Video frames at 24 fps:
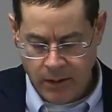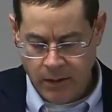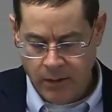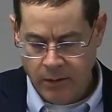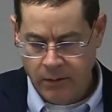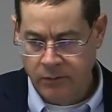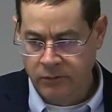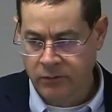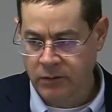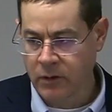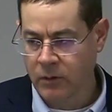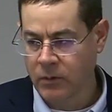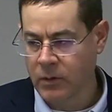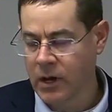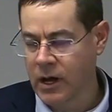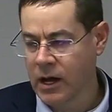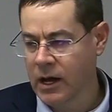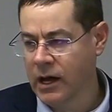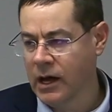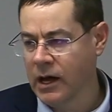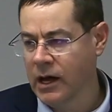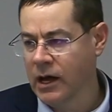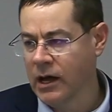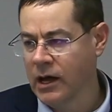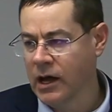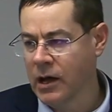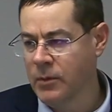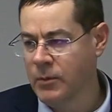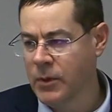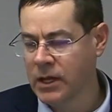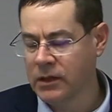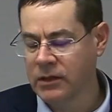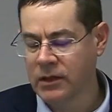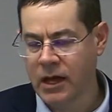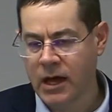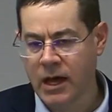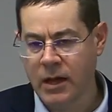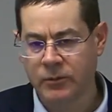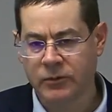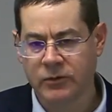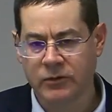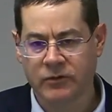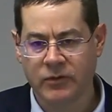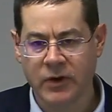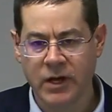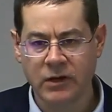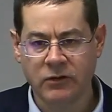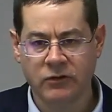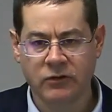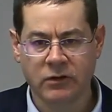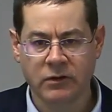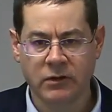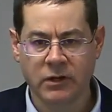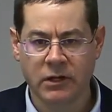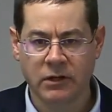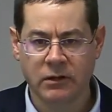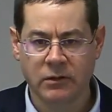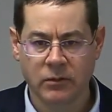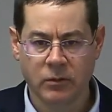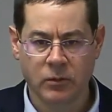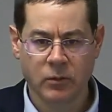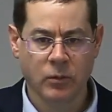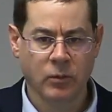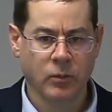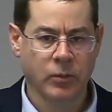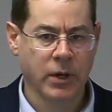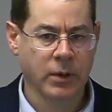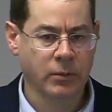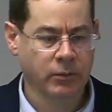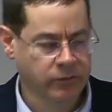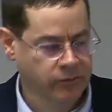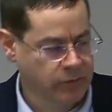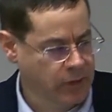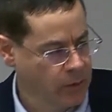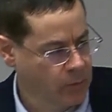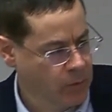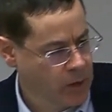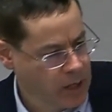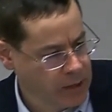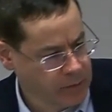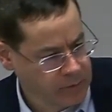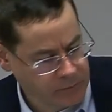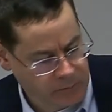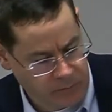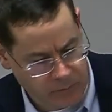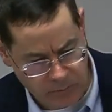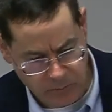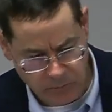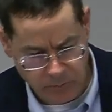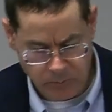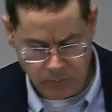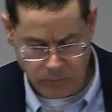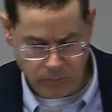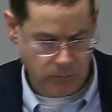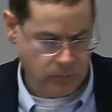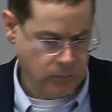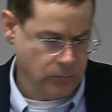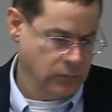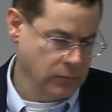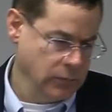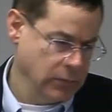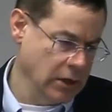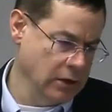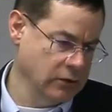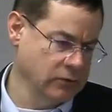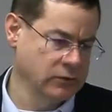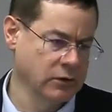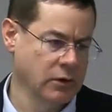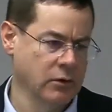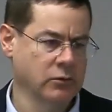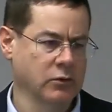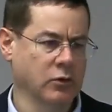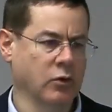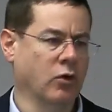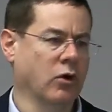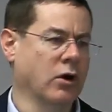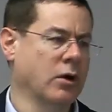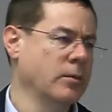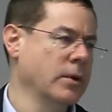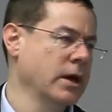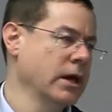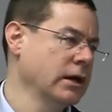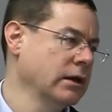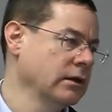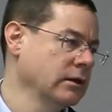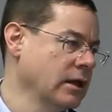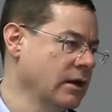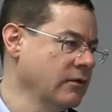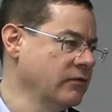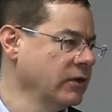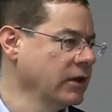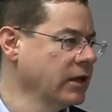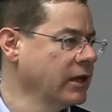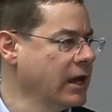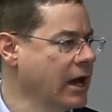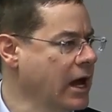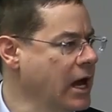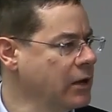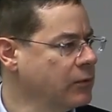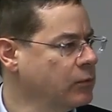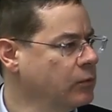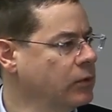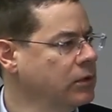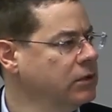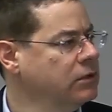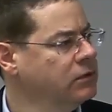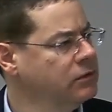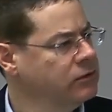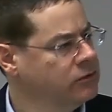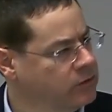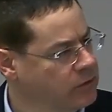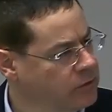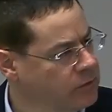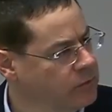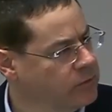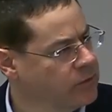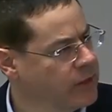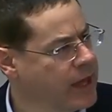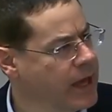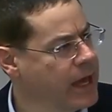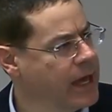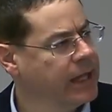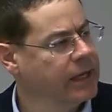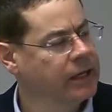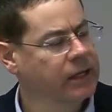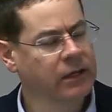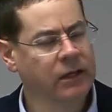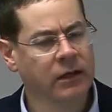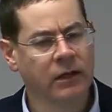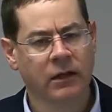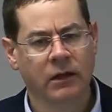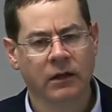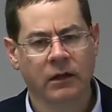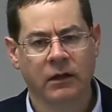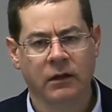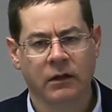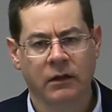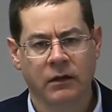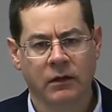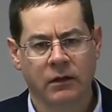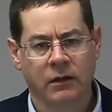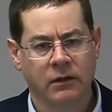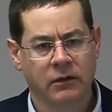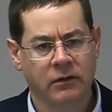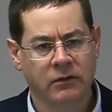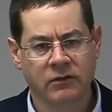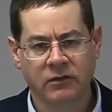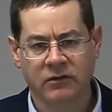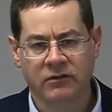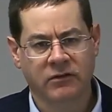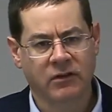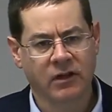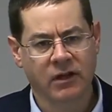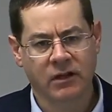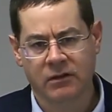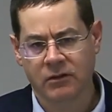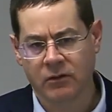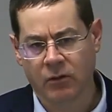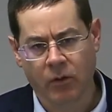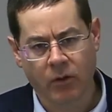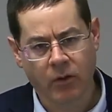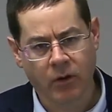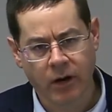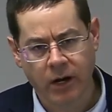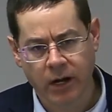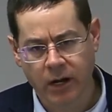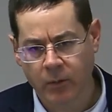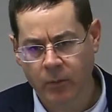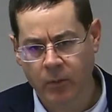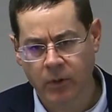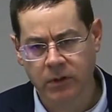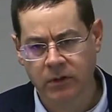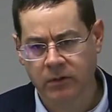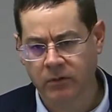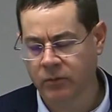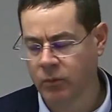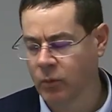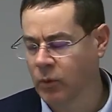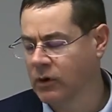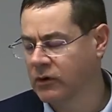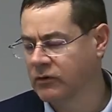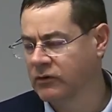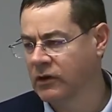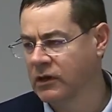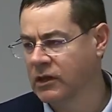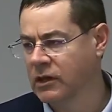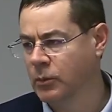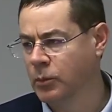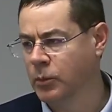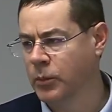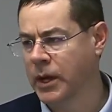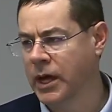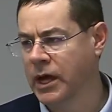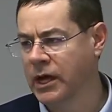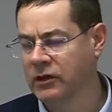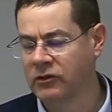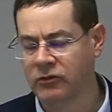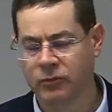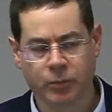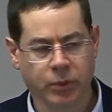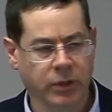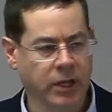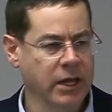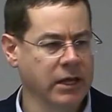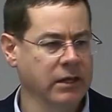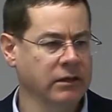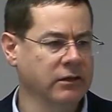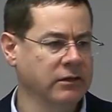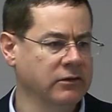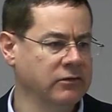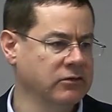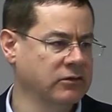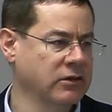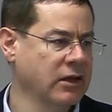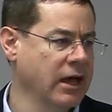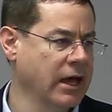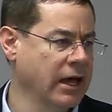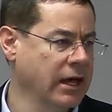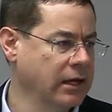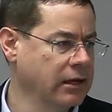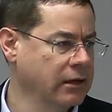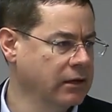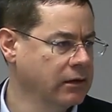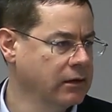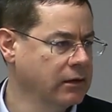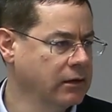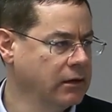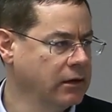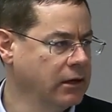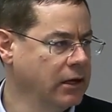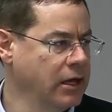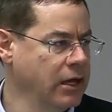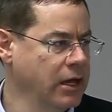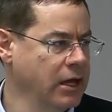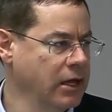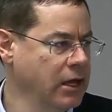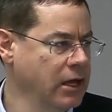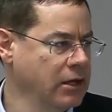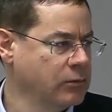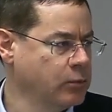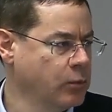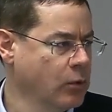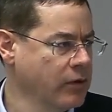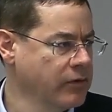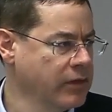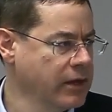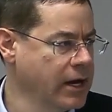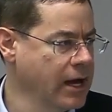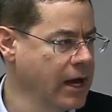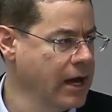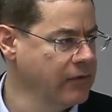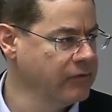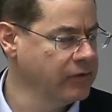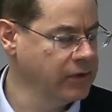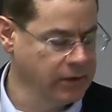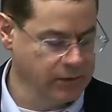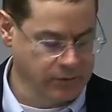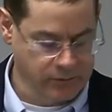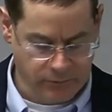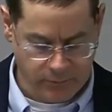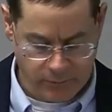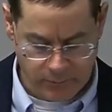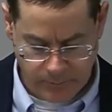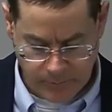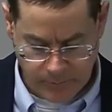So I, I make the observation that people say, well, there's no torment. A loving God wouldn't do that. You're just ignoring what the words on the page plainly say. It, it's more than obvious.